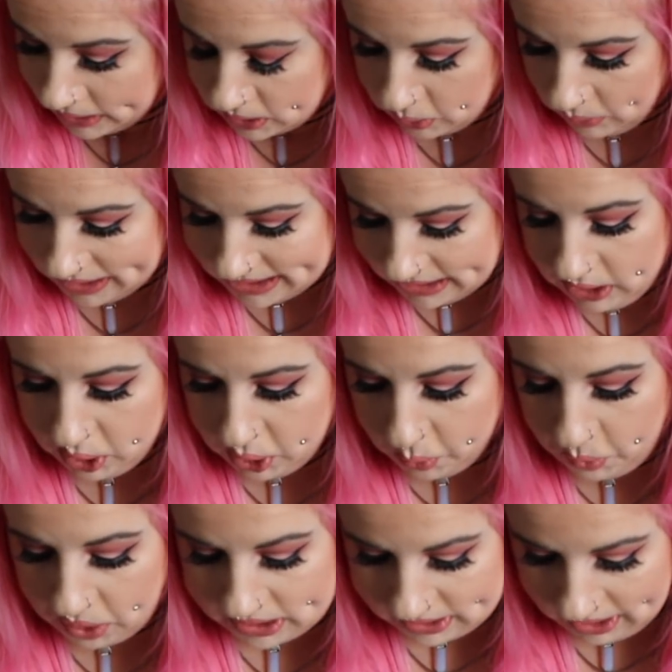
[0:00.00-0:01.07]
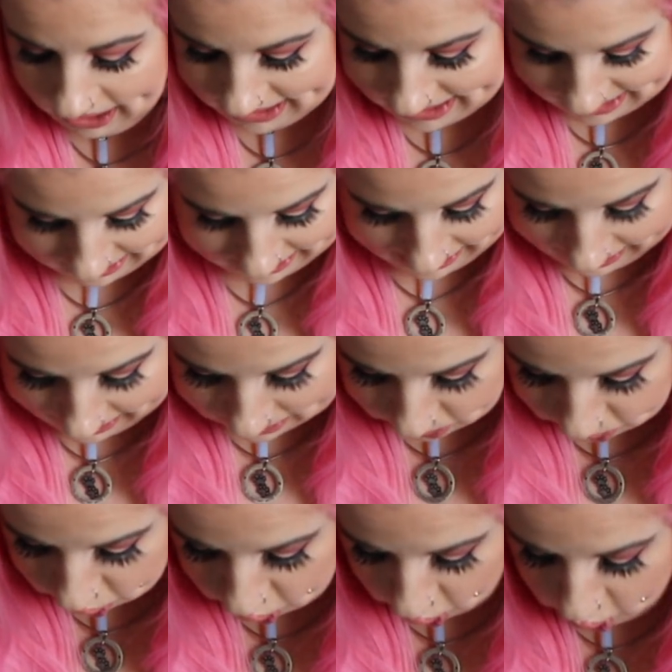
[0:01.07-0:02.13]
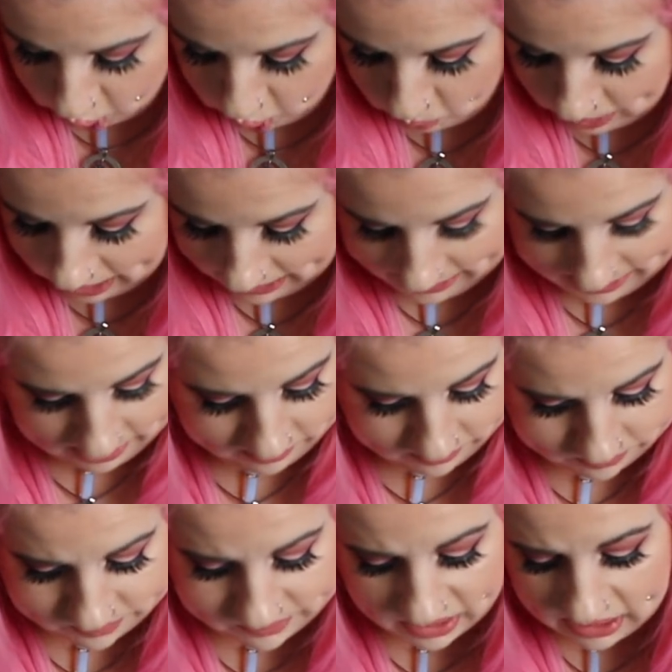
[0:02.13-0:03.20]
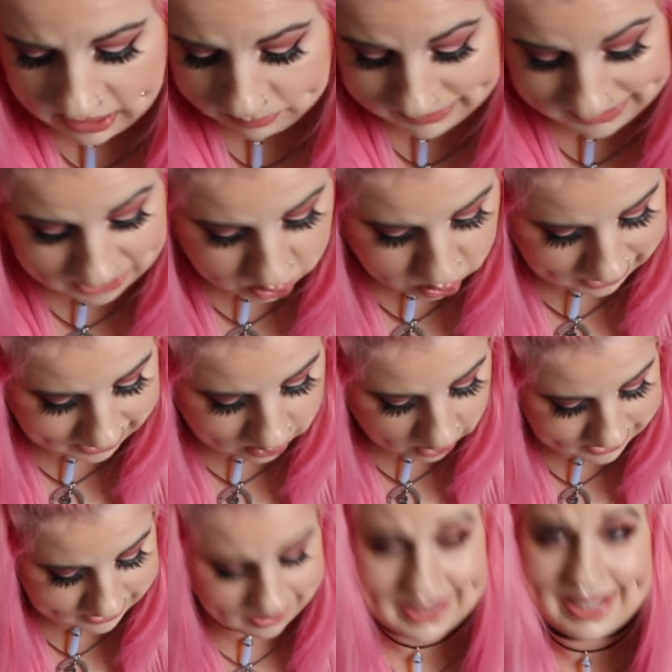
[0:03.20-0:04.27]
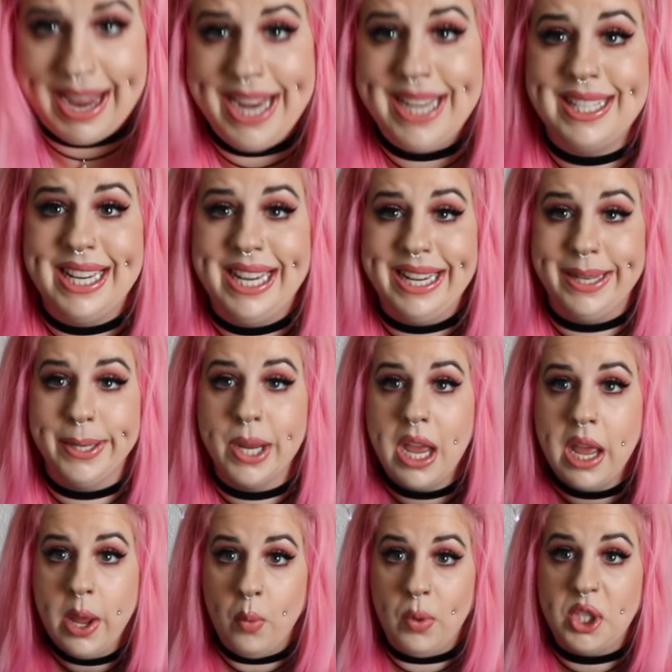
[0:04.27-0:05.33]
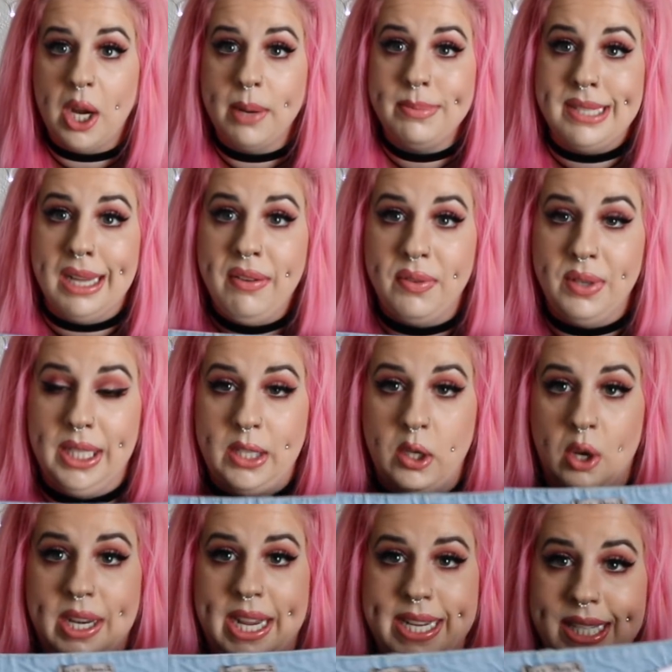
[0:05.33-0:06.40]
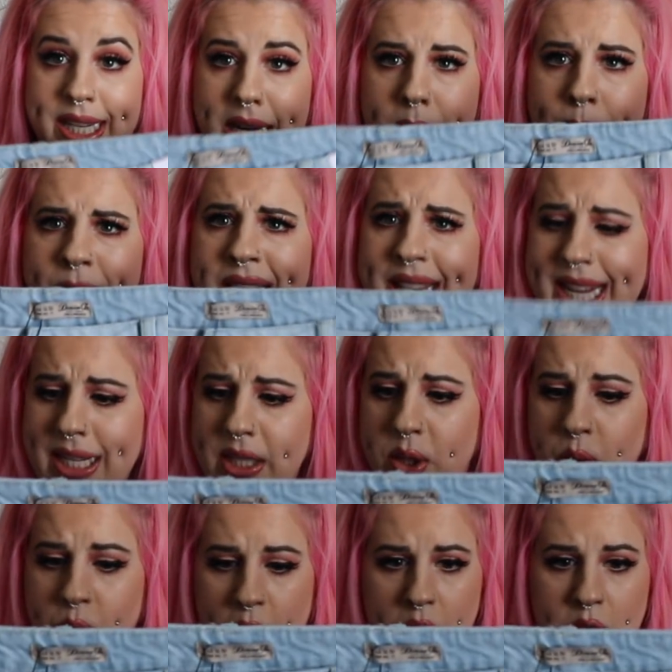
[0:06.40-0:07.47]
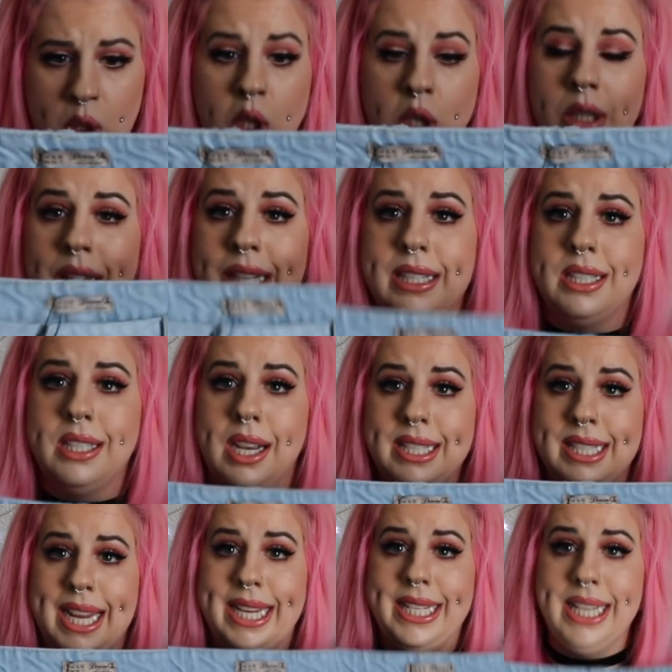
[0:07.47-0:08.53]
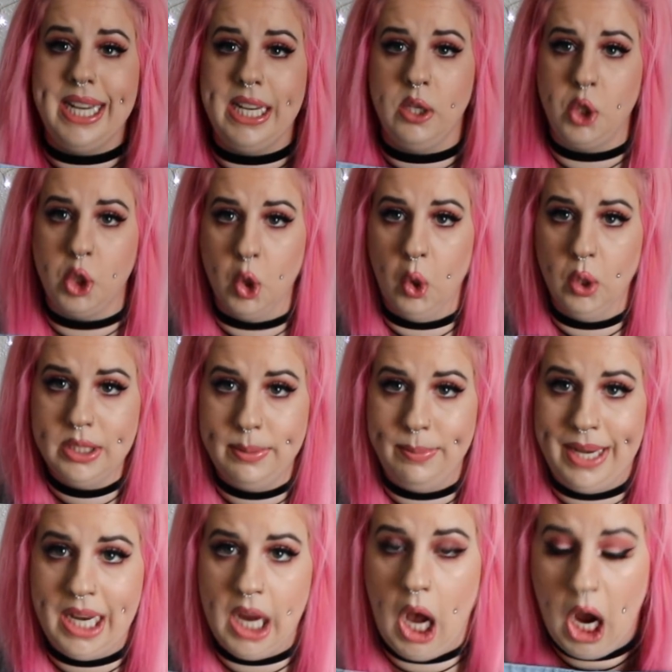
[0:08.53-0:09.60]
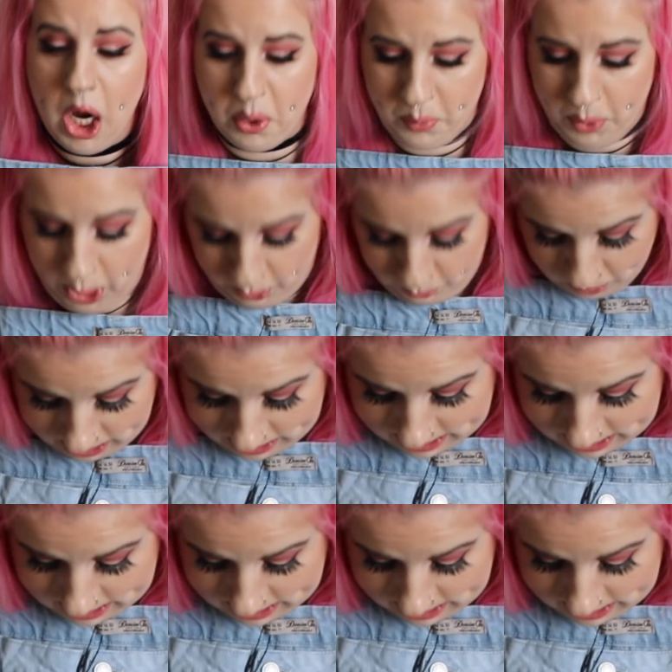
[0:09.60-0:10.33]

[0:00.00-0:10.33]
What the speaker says: So I didn't know what size to get. So I've literally got a size 18, which I'm definitely not an 18, but these do not look like a size 18 short to me. I don't know.